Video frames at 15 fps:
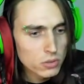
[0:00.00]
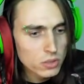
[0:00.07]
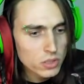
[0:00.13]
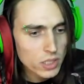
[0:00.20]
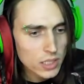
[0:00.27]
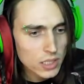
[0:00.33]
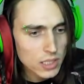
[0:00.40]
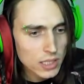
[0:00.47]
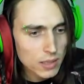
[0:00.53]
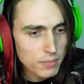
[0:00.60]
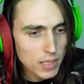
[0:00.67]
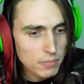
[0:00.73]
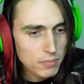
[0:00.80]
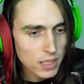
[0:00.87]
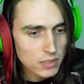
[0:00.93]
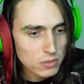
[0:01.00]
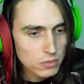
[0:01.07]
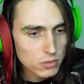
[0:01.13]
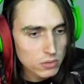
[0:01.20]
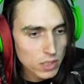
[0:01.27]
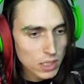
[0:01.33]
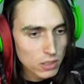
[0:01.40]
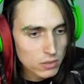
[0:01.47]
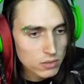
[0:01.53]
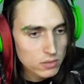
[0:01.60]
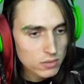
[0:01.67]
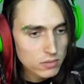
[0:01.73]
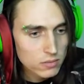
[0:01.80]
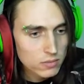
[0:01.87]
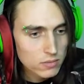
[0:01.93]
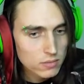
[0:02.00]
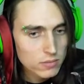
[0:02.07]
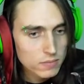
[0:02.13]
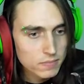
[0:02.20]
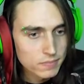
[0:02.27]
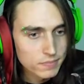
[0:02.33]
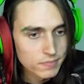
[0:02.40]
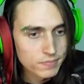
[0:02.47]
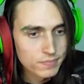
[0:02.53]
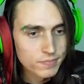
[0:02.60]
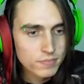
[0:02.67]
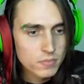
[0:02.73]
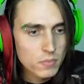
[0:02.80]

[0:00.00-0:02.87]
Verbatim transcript: Who's gonna clean up that mess? Ooh, hello. Hmm.